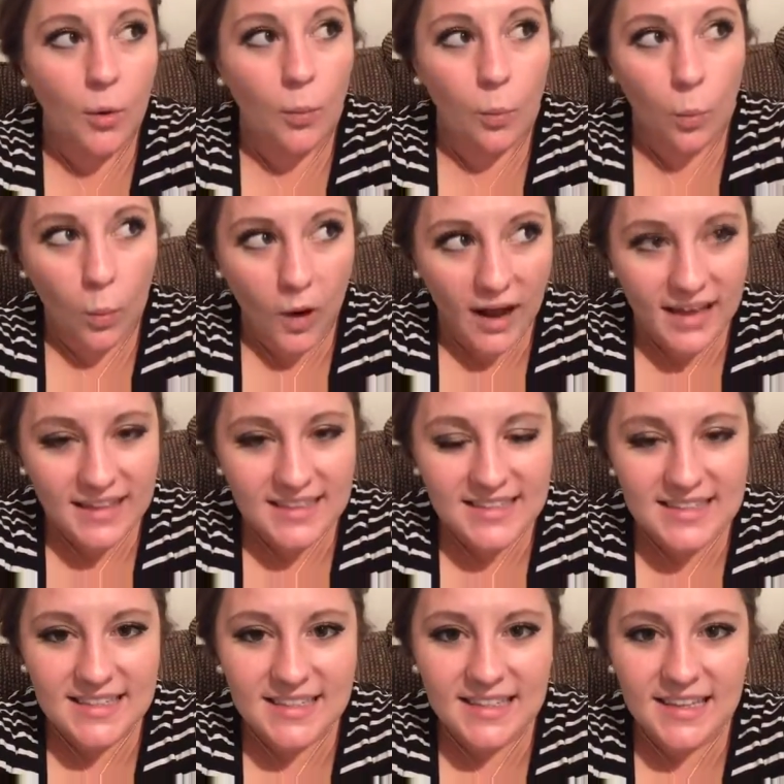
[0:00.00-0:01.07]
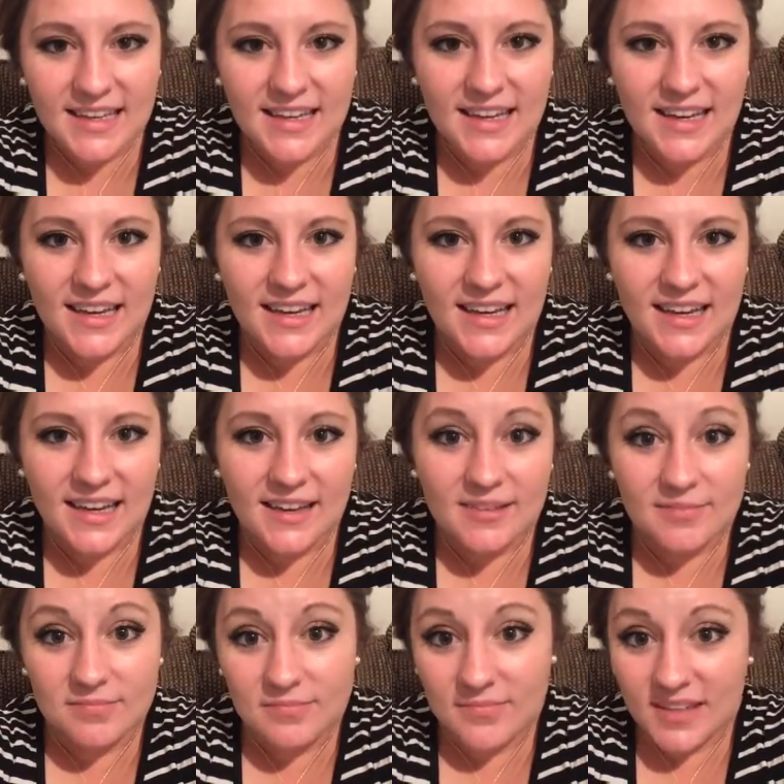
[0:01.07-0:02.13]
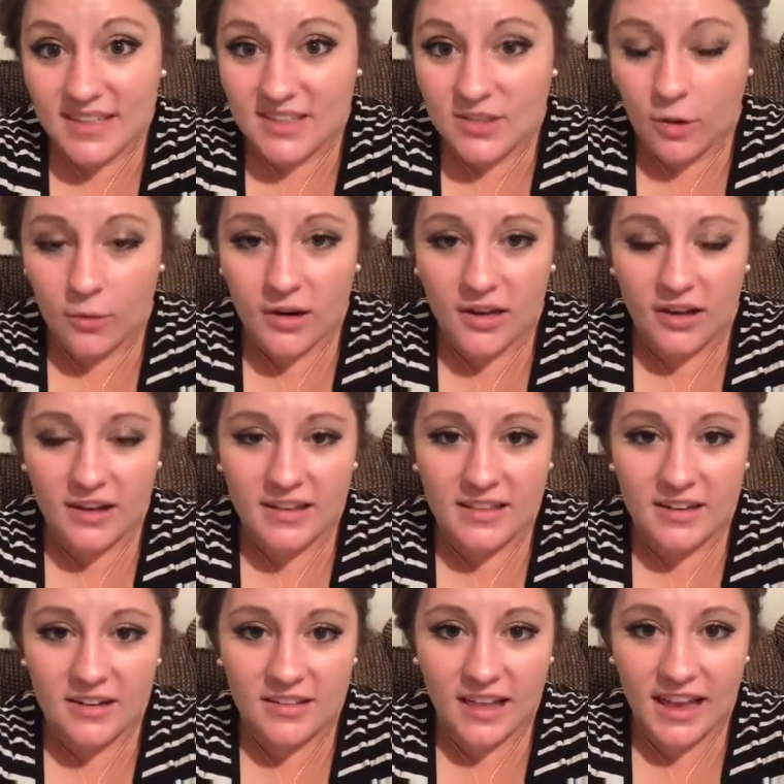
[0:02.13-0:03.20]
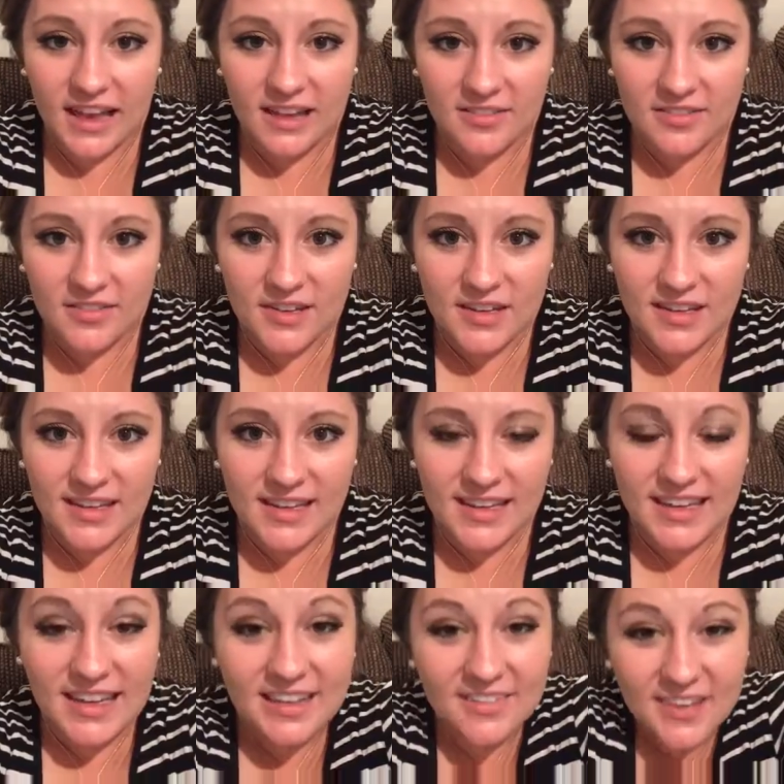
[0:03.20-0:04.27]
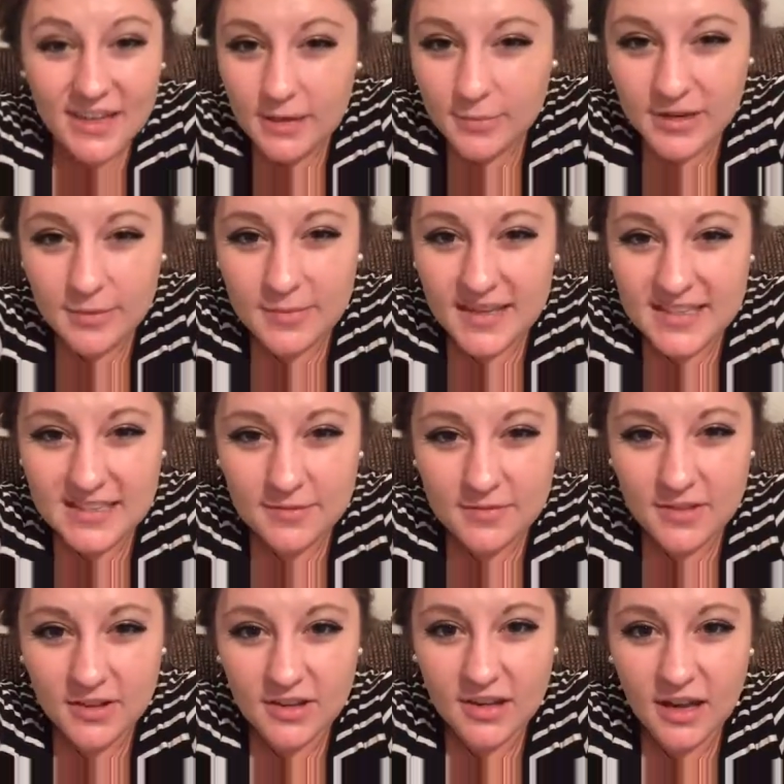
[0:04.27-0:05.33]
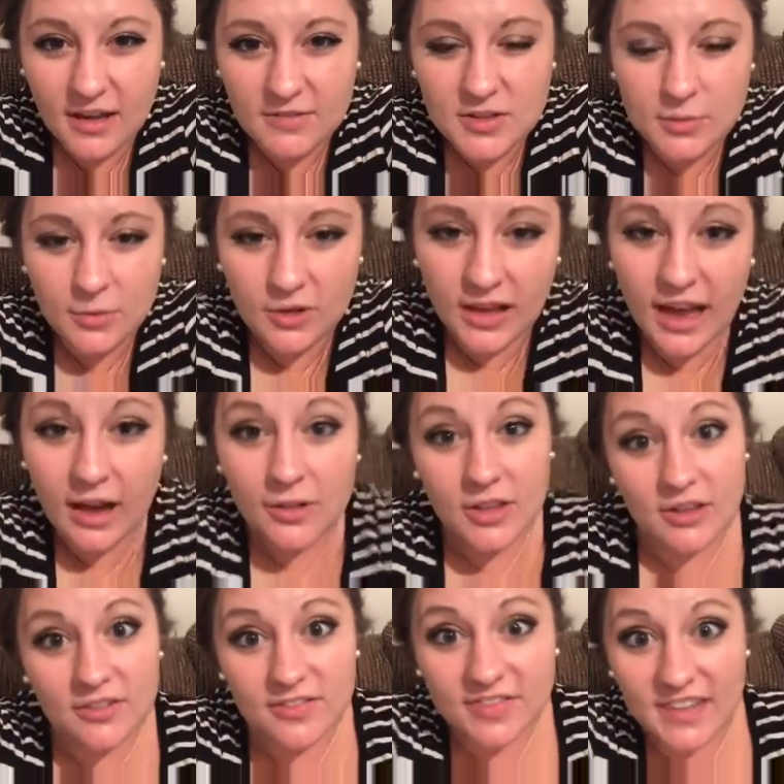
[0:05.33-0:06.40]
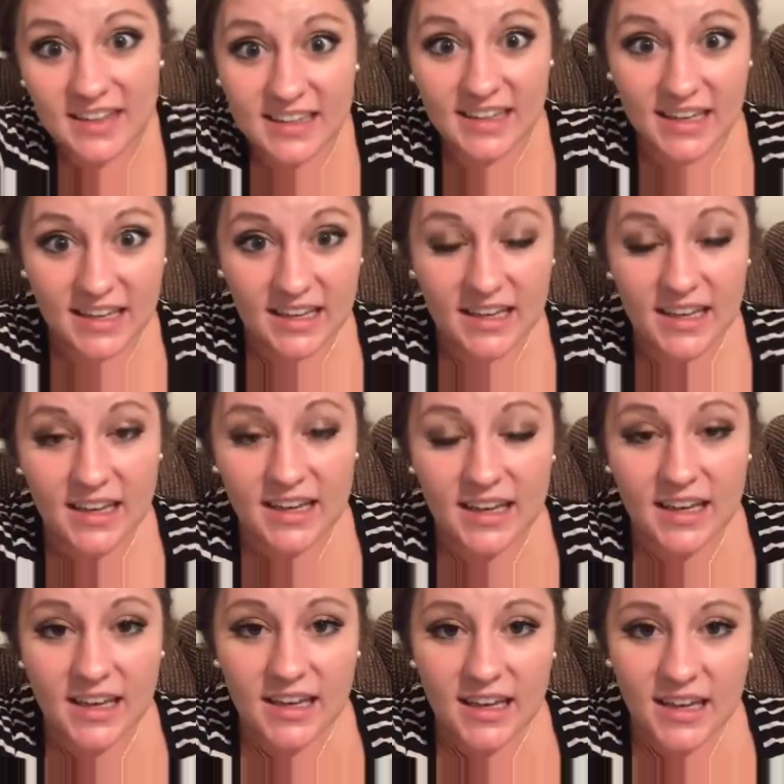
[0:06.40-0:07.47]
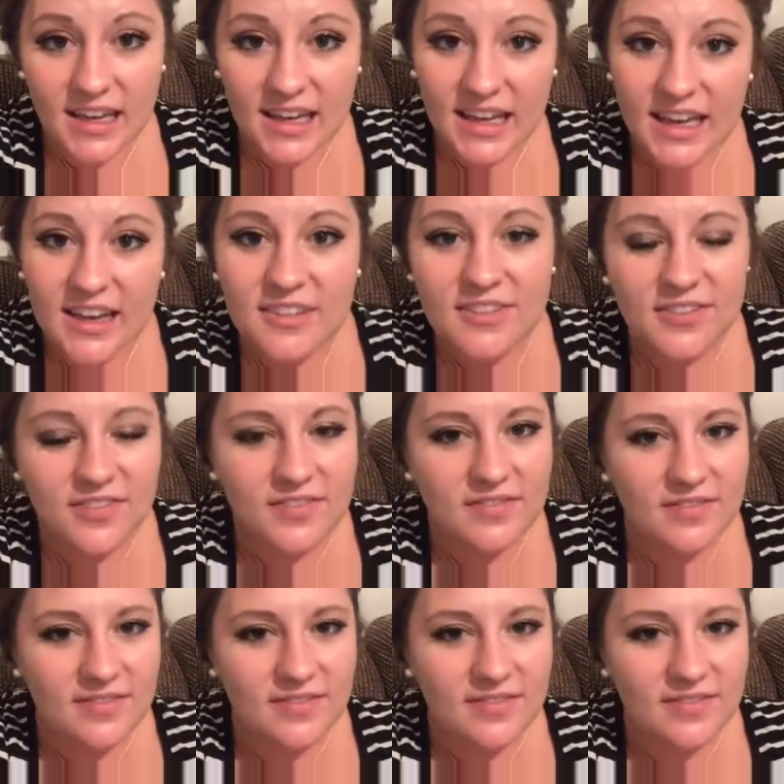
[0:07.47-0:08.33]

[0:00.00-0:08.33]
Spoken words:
what is going on in their life, if anybody makes them feel uncomfortable, how they're feeling, if